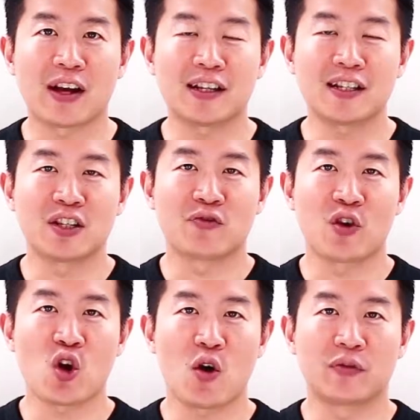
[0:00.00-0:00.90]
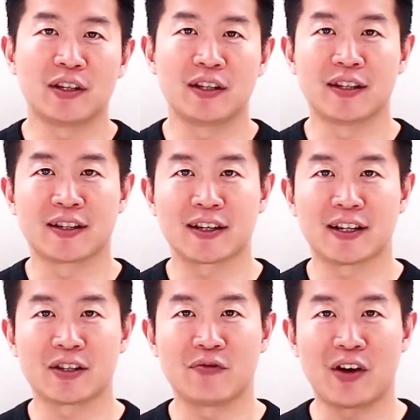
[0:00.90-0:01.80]
Vectors is very often
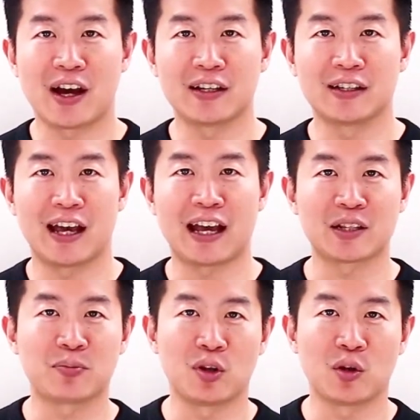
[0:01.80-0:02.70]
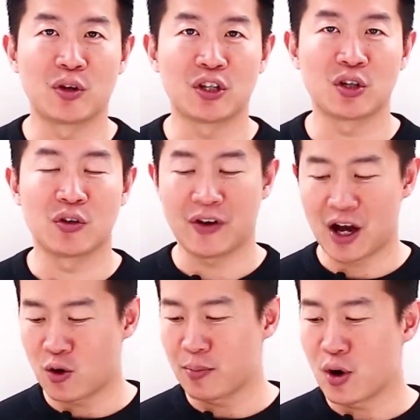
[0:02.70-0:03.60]
discussed via the exploration of
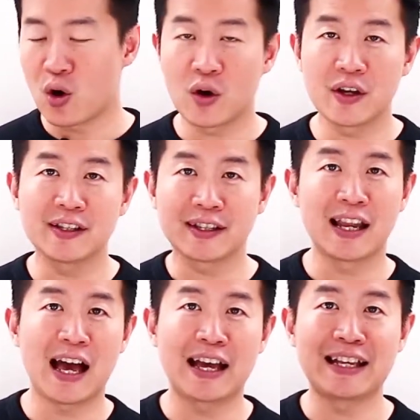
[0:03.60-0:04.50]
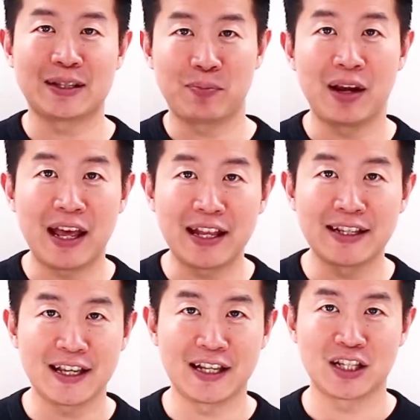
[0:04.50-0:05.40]
how points, lines,
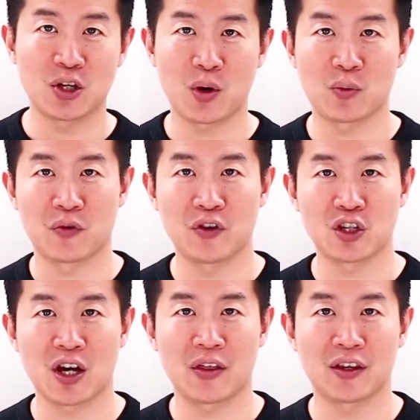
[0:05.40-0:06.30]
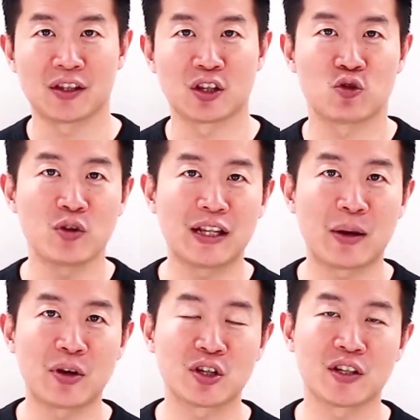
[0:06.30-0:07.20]
planes interact with each other in the
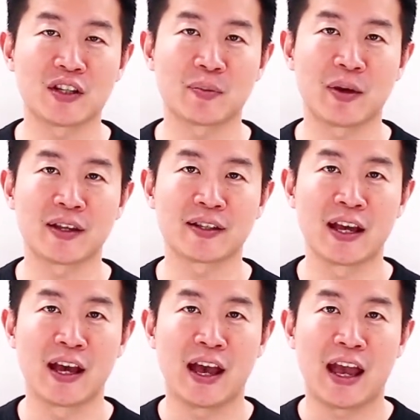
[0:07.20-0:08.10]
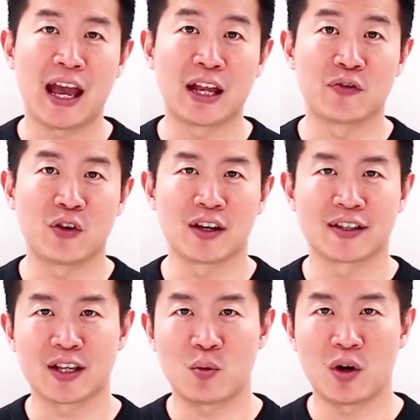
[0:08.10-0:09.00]
three-dimensional space. And if you are
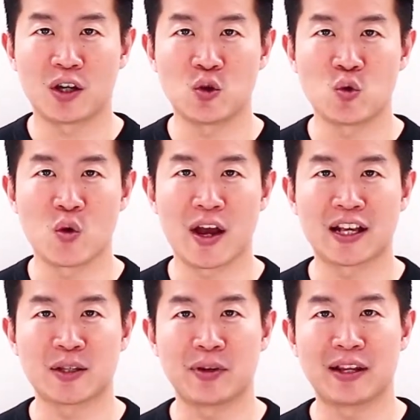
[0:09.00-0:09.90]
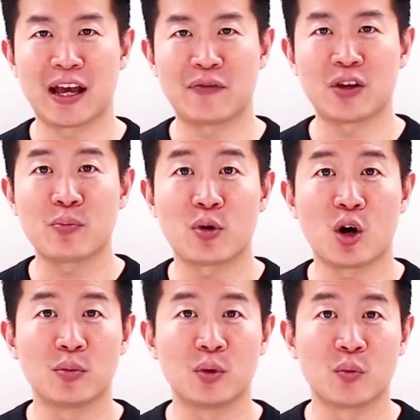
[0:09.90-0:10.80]
someone who has been having
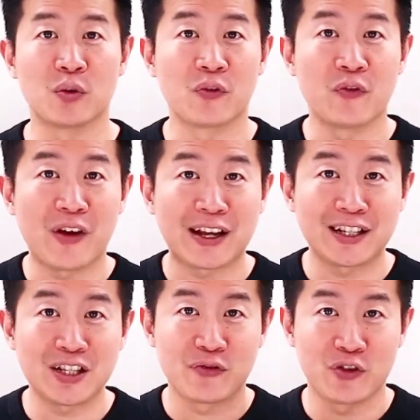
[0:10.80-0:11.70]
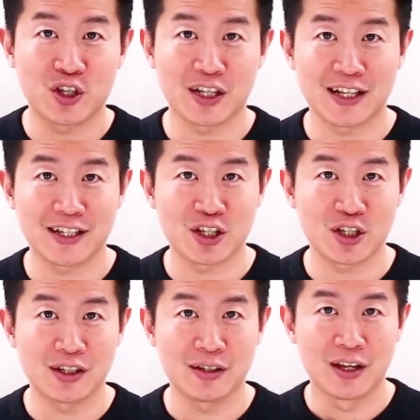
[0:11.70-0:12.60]
problem with vectors
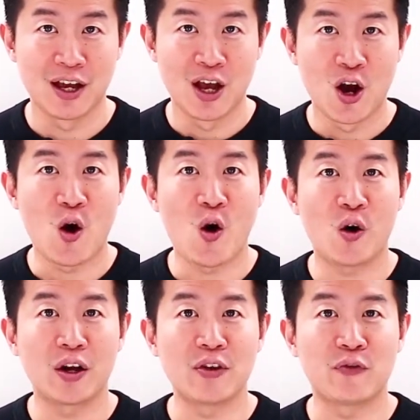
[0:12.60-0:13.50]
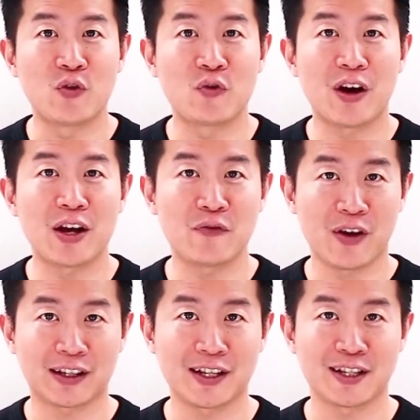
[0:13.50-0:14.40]
visualization, or if you find
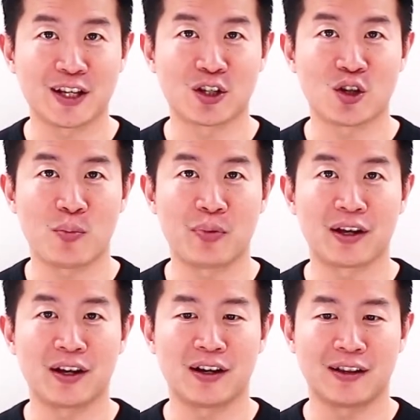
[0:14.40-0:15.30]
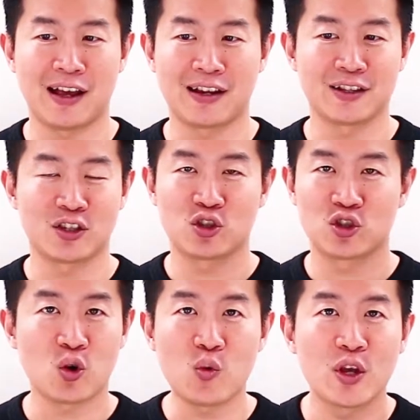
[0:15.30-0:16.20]
vectors a topic that is
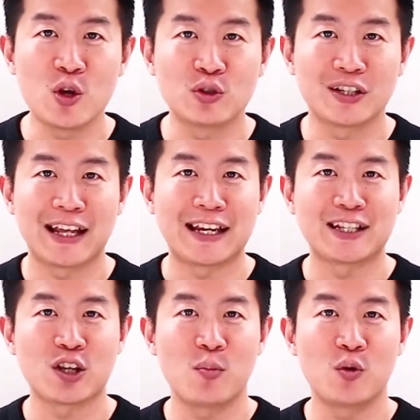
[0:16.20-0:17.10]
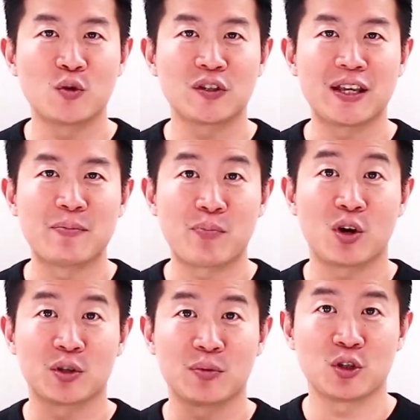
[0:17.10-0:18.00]
so huge that it's almost
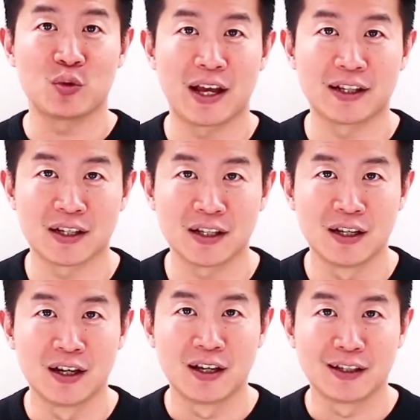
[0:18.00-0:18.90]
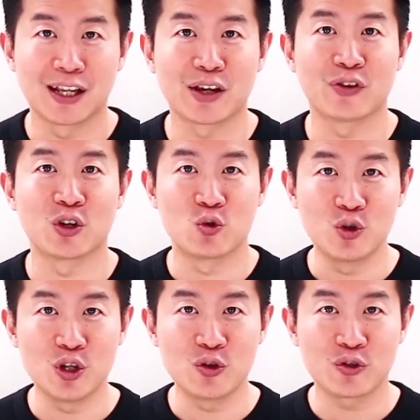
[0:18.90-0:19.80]
impossible to handle, then I have a good
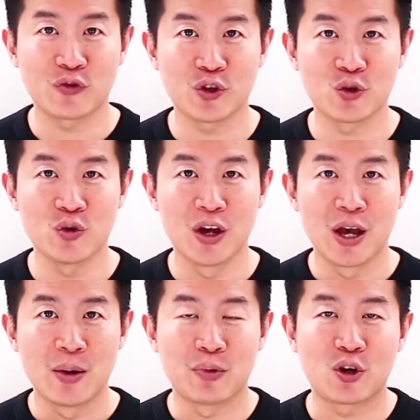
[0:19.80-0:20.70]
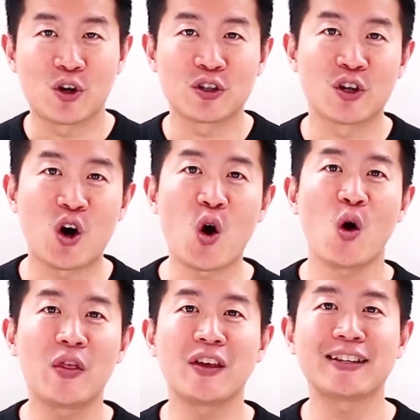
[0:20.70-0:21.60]
news for you, because
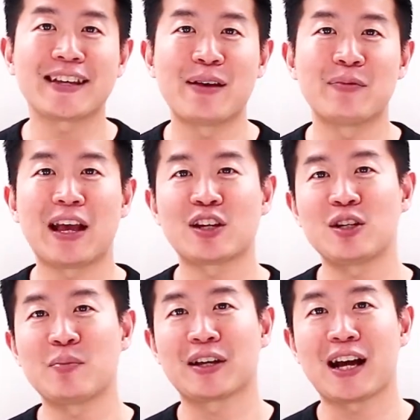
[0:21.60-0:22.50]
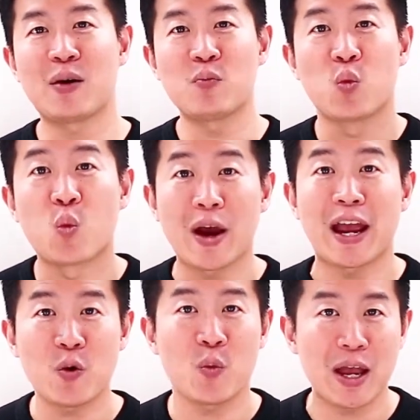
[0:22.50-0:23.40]
all this can actually become
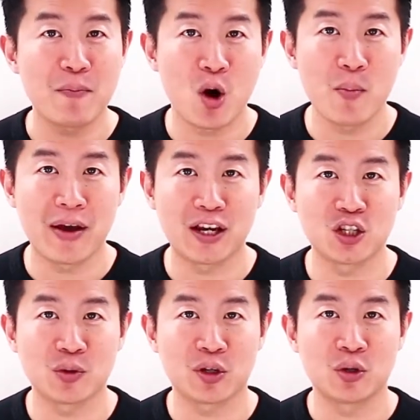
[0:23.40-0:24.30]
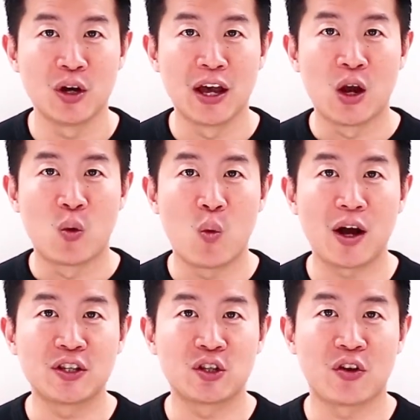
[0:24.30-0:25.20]
way, way more manageable
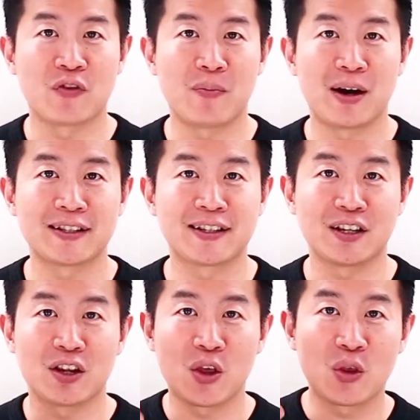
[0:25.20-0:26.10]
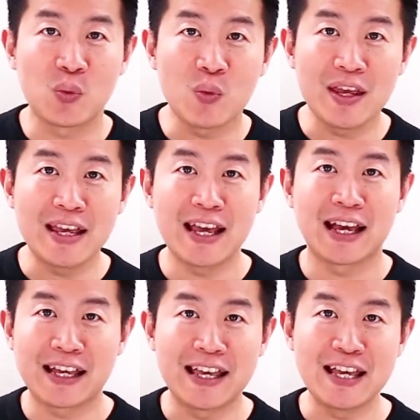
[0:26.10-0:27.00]
once you have mastered three
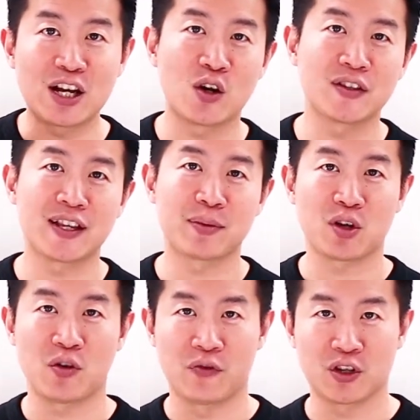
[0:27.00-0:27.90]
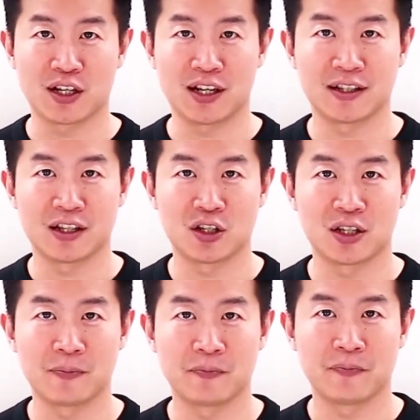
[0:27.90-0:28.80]
key concepts of
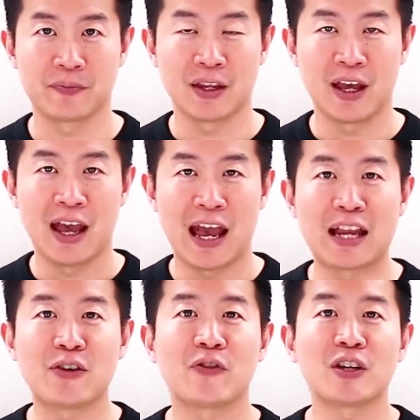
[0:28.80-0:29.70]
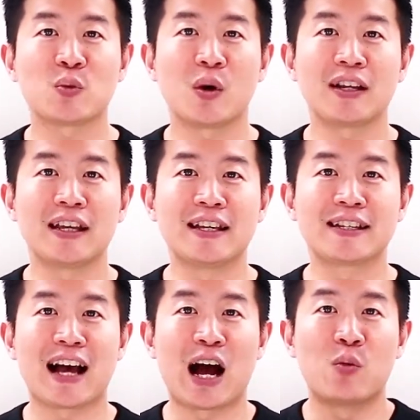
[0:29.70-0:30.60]
visualization. And the first one
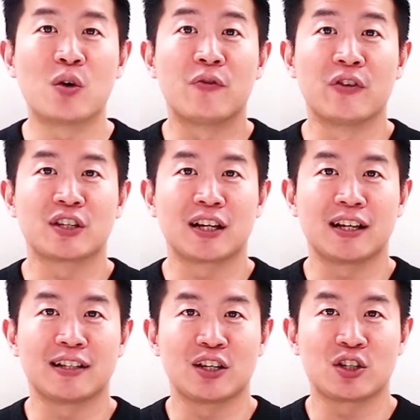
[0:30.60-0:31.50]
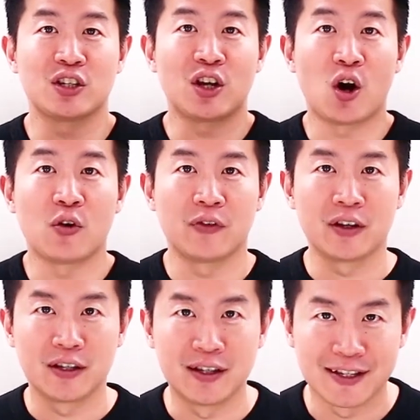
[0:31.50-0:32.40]
is our visualization of
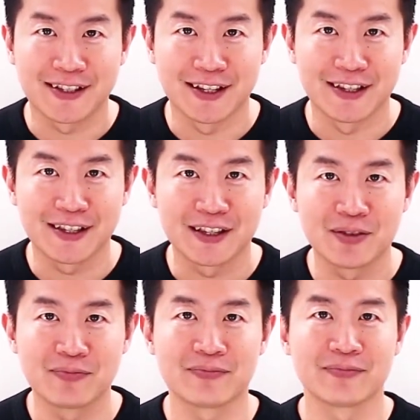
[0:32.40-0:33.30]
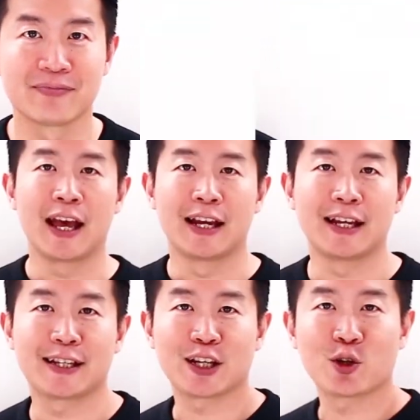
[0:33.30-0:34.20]
distance.
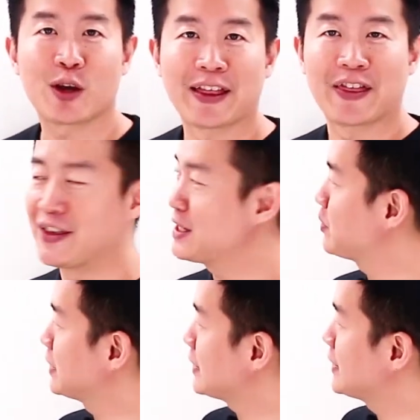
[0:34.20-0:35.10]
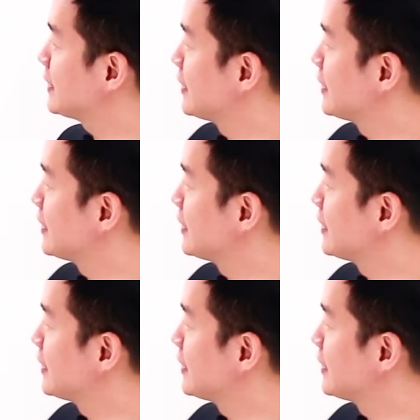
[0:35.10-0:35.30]
Let's take a look at this particular